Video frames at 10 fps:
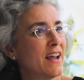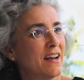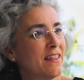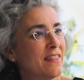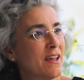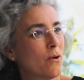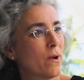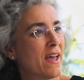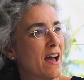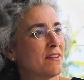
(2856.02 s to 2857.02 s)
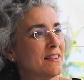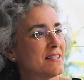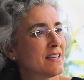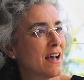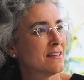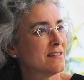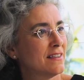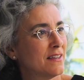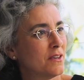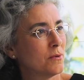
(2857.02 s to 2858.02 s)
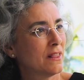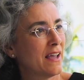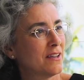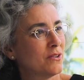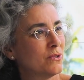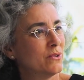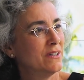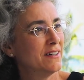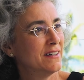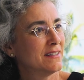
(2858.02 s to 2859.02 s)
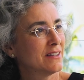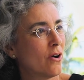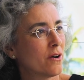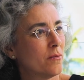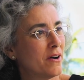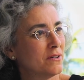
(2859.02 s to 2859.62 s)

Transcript: anything we haven't discussed that you would like to talk about?